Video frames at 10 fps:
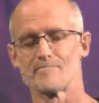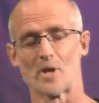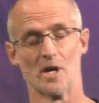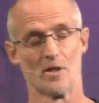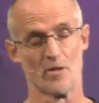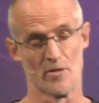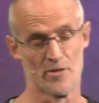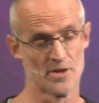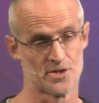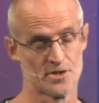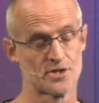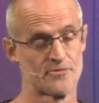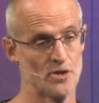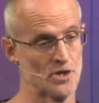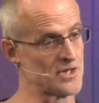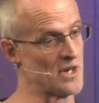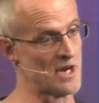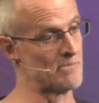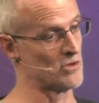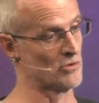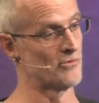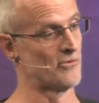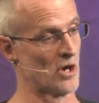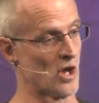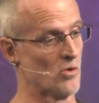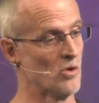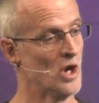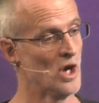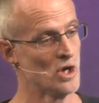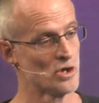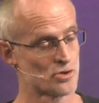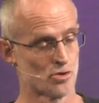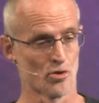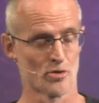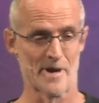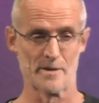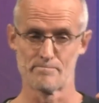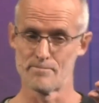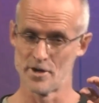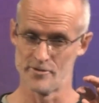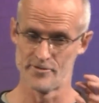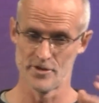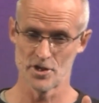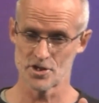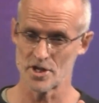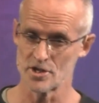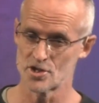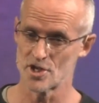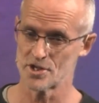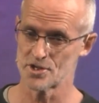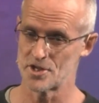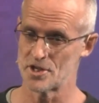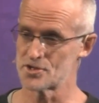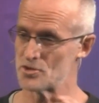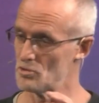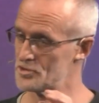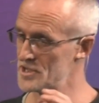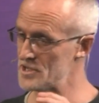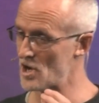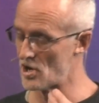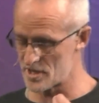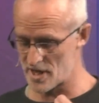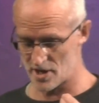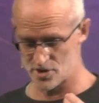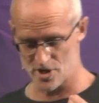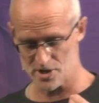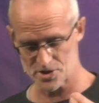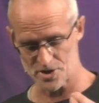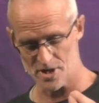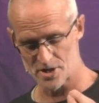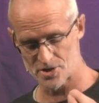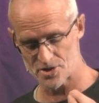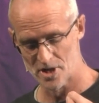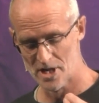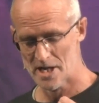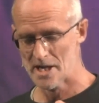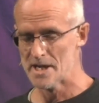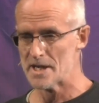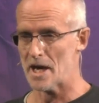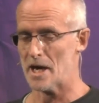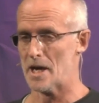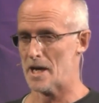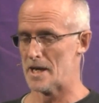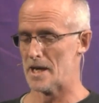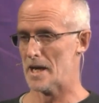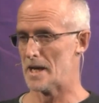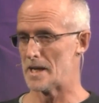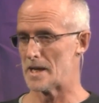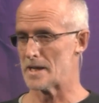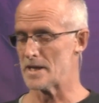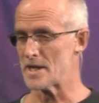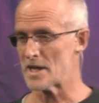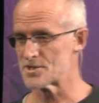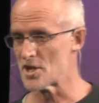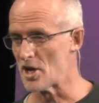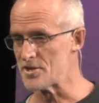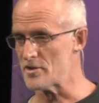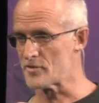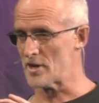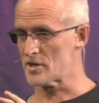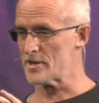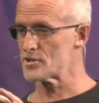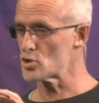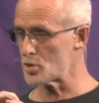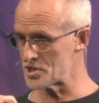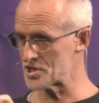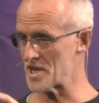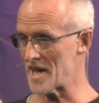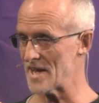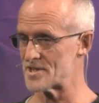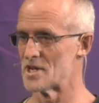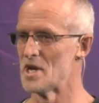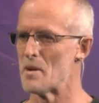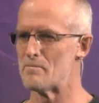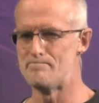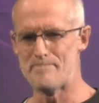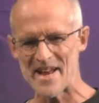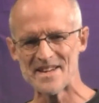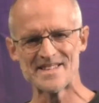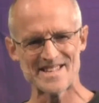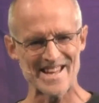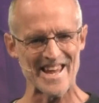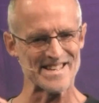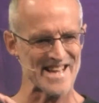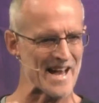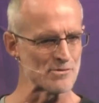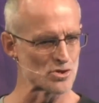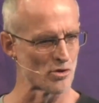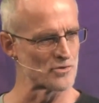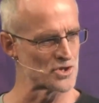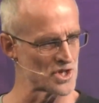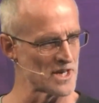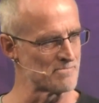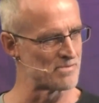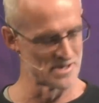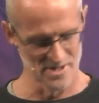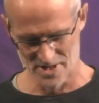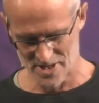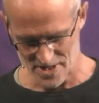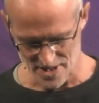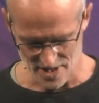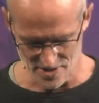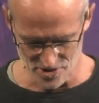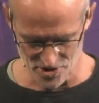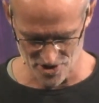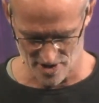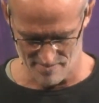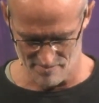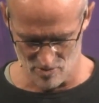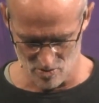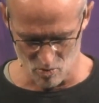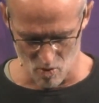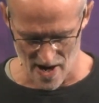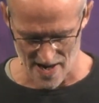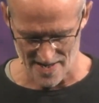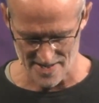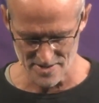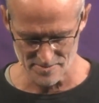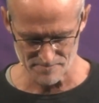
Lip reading: This verse and a number that will follow talk about perverting justice or denying justice. It has the idea of kind of twisting it, bending it out of shape in some way.